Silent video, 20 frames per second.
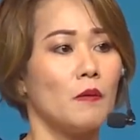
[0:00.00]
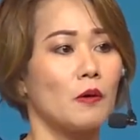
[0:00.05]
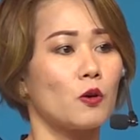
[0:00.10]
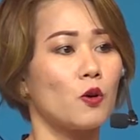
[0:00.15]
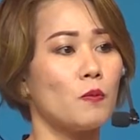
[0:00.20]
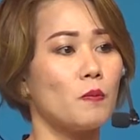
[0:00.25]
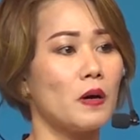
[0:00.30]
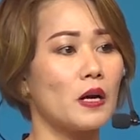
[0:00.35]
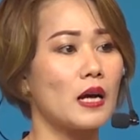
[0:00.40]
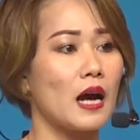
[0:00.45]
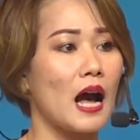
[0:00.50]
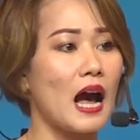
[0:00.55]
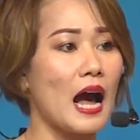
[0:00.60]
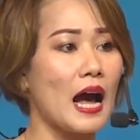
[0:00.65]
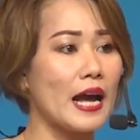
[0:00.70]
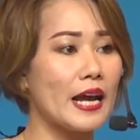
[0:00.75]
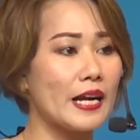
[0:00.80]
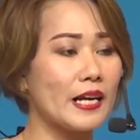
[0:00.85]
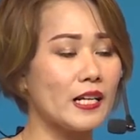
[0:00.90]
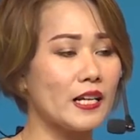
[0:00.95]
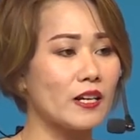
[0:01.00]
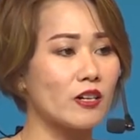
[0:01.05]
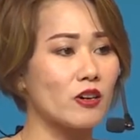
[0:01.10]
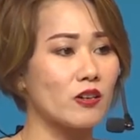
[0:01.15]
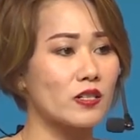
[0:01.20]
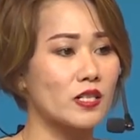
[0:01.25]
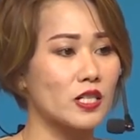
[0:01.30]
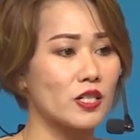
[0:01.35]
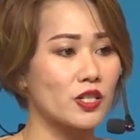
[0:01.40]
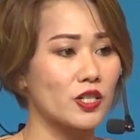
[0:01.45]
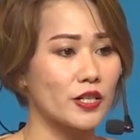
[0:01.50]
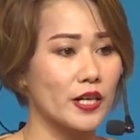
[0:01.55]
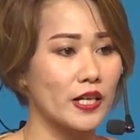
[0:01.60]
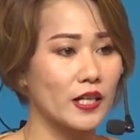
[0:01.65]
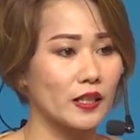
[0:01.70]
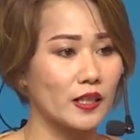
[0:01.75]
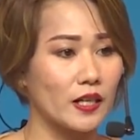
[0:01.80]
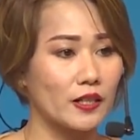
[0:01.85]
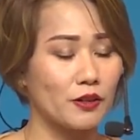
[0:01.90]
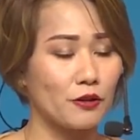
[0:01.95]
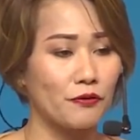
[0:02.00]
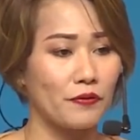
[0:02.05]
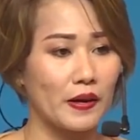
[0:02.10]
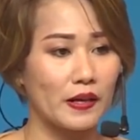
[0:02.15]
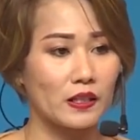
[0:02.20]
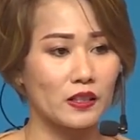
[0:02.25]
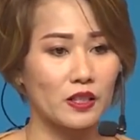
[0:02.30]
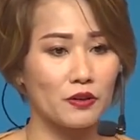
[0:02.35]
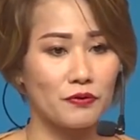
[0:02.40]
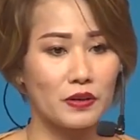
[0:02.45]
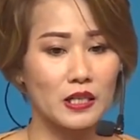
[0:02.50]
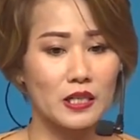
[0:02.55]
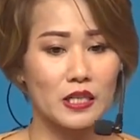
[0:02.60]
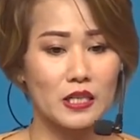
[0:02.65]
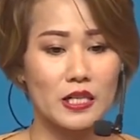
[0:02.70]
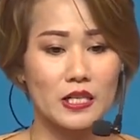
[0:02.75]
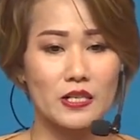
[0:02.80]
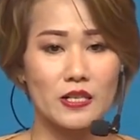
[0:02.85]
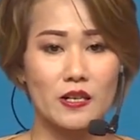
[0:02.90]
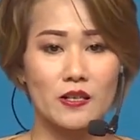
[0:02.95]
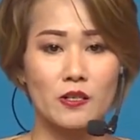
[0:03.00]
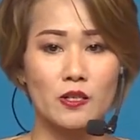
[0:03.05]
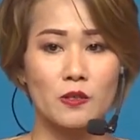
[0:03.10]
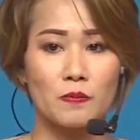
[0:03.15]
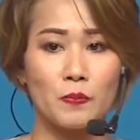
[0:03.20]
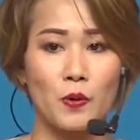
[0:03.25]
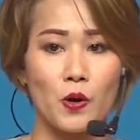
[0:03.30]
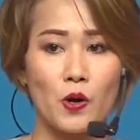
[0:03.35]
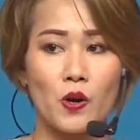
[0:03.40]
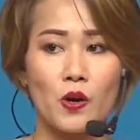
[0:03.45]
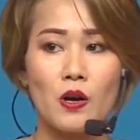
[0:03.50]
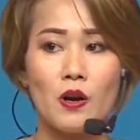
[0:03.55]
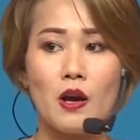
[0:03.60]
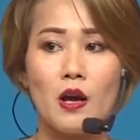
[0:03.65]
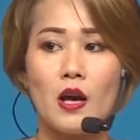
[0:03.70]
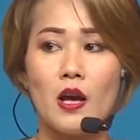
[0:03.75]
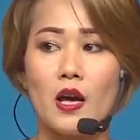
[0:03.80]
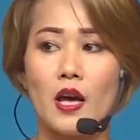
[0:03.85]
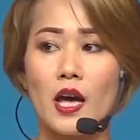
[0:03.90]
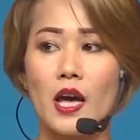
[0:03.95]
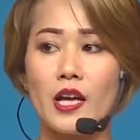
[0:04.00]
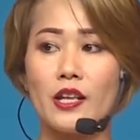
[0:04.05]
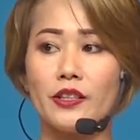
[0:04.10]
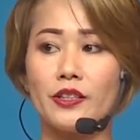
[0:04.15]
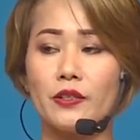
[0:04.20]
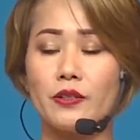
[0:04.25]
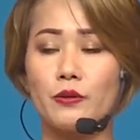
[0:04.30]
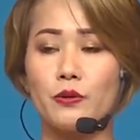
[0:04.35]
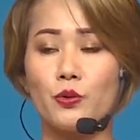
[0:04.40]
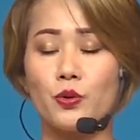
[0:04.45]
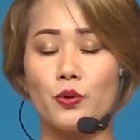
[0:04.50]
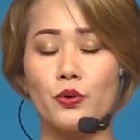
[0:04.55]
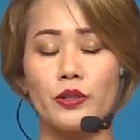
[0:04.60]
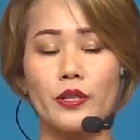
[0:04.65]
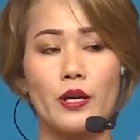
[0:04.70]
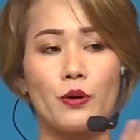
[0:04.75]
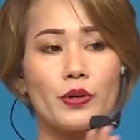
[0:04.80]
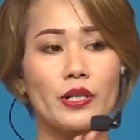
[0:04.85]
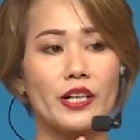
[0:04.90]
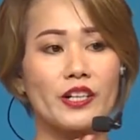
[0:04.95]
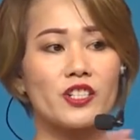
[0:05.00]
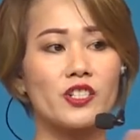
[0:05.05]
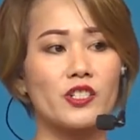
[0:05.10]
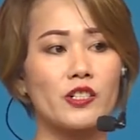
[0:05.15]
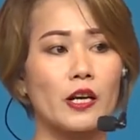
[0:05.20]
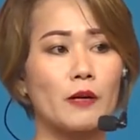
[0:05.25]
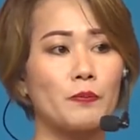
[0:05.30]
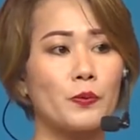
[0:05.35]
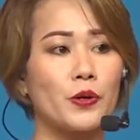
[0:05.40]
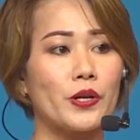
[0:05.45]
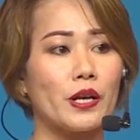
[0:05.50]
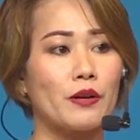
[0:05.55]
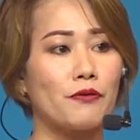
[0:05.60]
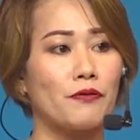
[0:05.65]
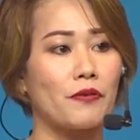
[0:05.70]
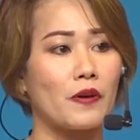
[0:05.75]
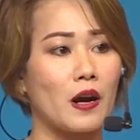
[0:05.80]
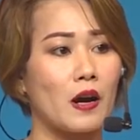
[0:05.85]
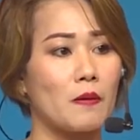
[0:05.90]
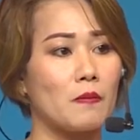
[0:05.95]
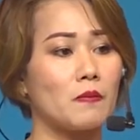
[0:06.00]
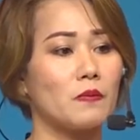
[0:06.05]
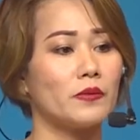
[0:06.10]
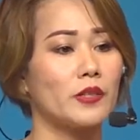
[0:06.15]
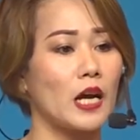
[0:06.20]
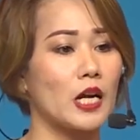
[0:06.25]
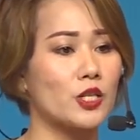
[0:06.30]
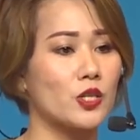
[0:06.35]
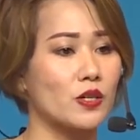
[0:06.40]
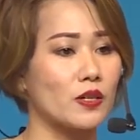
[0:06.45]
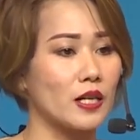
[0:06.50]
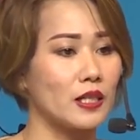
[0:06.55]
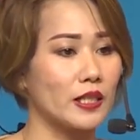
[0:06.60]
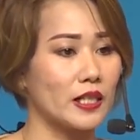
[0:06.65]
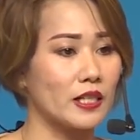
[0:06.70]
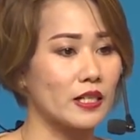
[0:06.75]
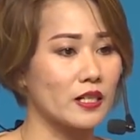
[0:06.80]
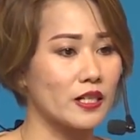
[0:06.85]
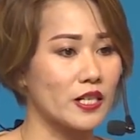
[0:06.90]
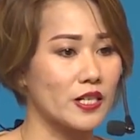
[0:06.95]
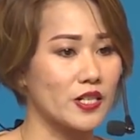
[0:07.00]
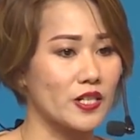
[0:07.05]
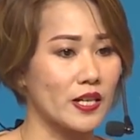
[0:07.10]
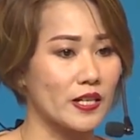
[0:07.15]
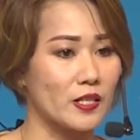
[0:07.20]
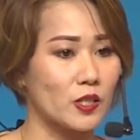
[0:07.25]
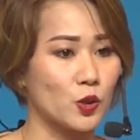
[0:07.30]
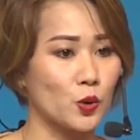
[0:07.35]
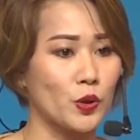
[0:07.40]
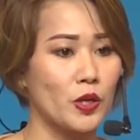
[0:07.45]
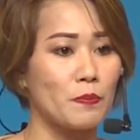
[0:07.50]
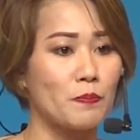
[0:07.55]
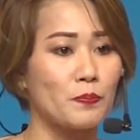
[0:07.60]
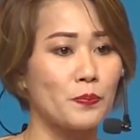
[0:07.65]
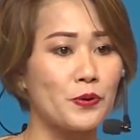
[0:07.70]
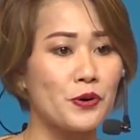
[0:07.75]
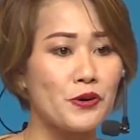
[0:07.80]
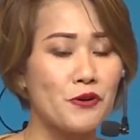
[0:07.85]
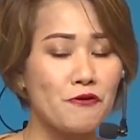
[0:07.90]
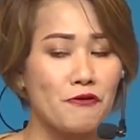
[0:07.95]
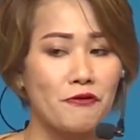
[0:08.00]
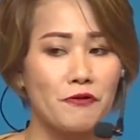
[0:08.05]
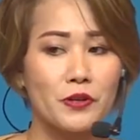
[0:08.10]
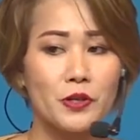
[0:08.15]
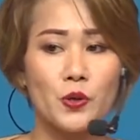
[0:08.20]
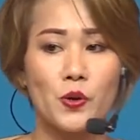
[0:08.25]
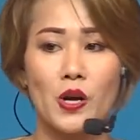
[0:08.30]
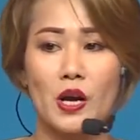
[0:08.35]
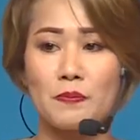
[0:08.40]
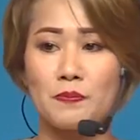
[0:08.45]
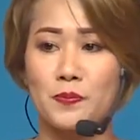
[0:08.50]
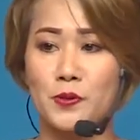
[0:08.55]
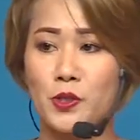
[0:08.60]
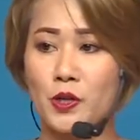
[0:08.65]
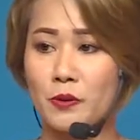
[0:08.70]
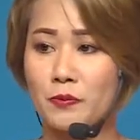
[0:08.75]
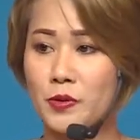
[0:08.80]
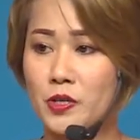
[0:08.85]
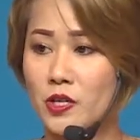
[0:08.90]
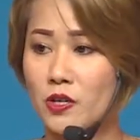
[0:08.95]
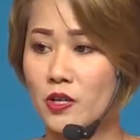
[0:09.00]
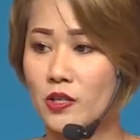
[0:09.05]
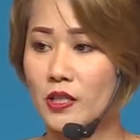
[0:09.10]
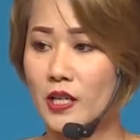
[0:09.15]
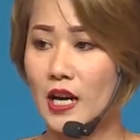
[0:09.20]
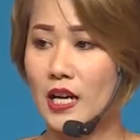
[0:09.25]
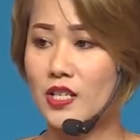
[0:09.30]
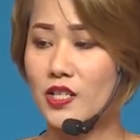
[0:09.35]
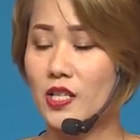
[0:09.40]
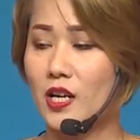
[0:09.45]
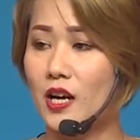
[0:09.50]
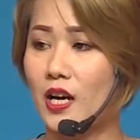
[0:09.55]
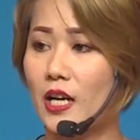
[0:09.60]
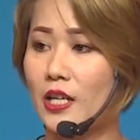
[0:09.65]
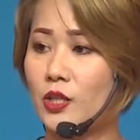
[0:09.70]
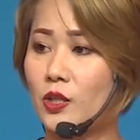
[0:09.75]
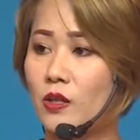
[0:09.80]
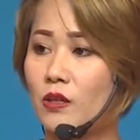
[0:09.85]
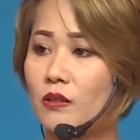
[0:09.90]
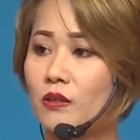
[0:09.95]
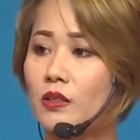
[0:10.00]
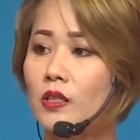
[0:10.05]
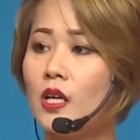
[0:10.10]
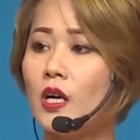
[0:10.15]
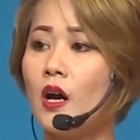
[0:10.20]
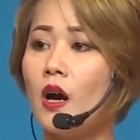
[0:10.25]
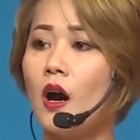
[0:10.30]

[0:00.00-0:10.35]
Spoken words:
Kumbaga, highly concentrated, effective ingredients po. And they were extract po yan from natural ingredients to improve yung absorption at saka yung